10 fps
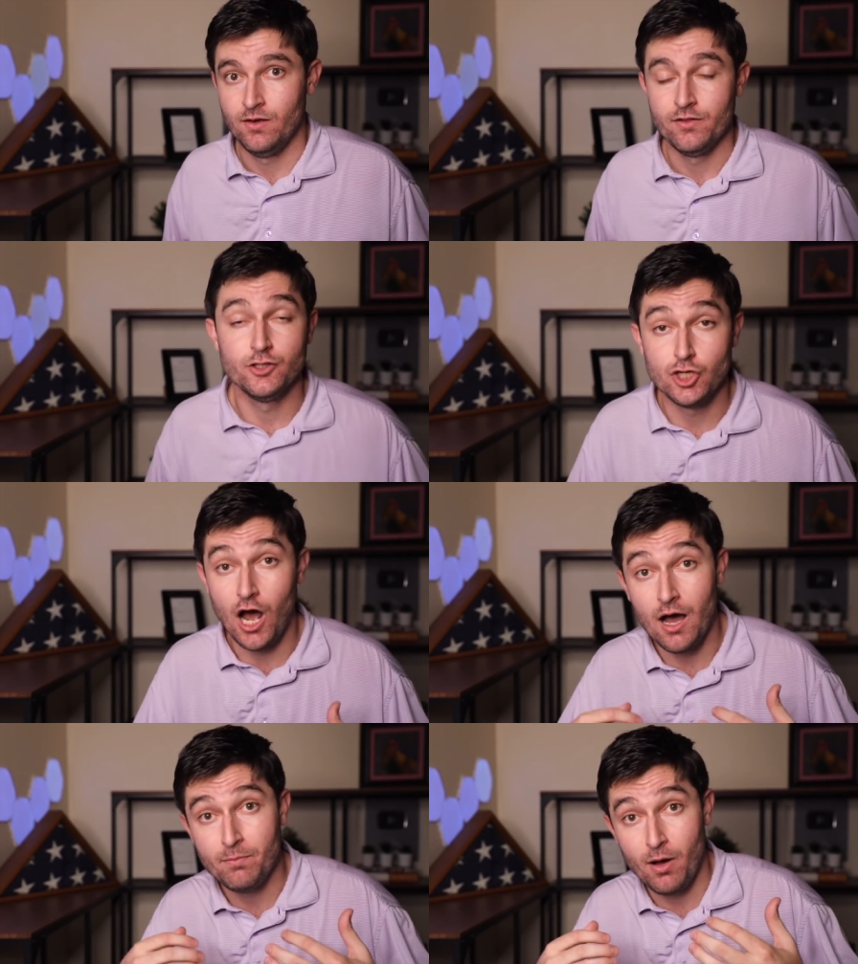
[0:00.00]
The
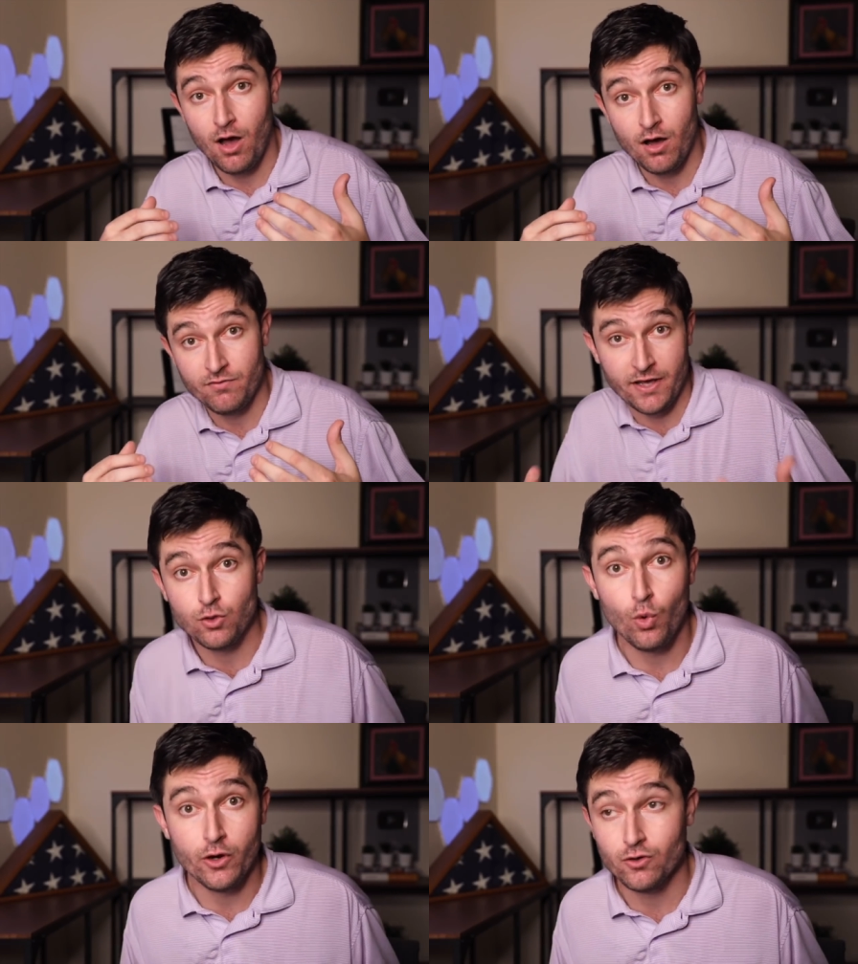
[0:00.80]
job of a
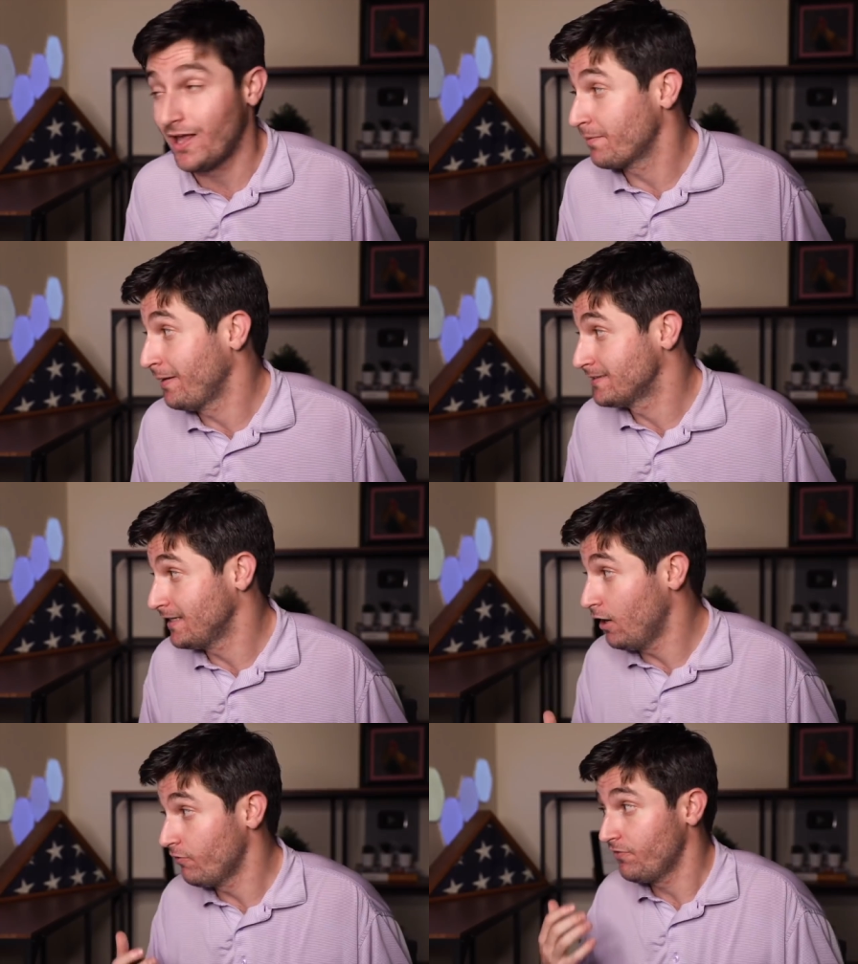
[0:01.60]
lawyer like
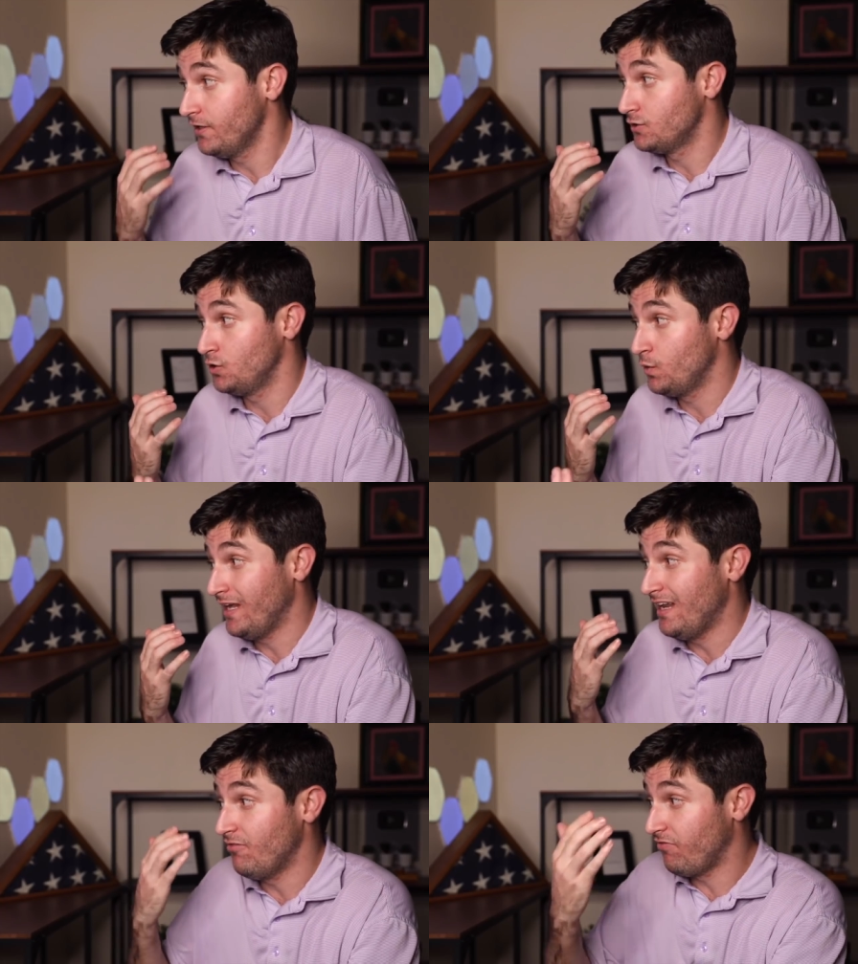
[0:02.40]
myself is to get
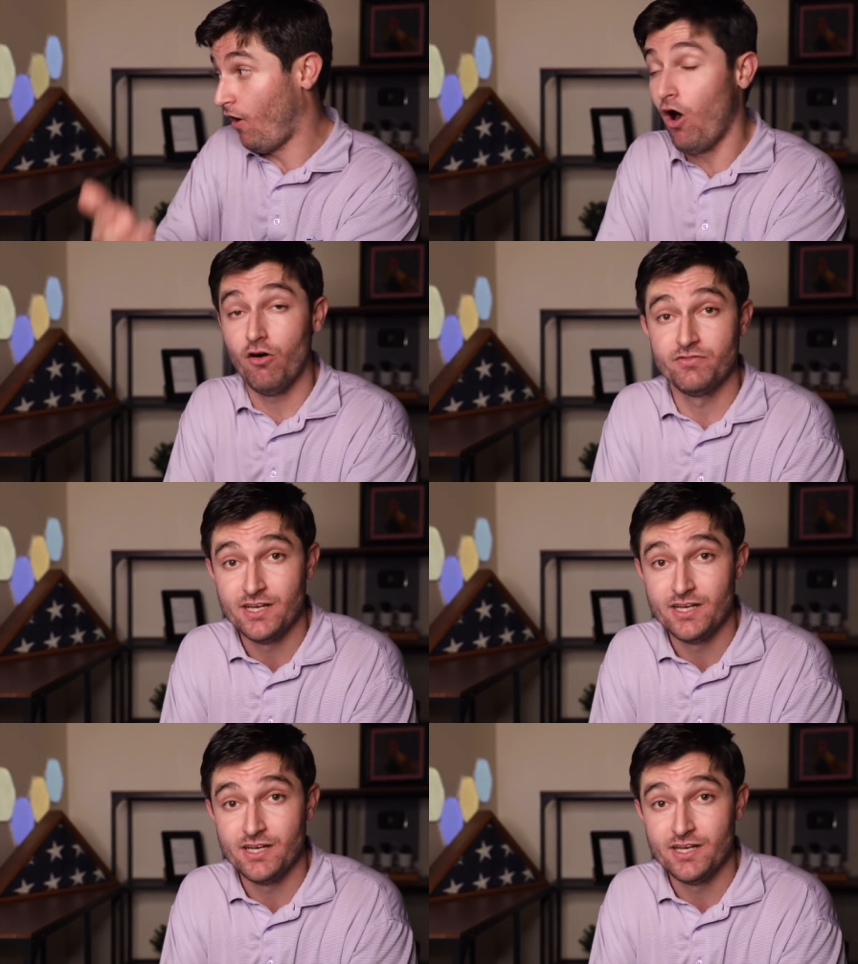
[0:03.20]
involved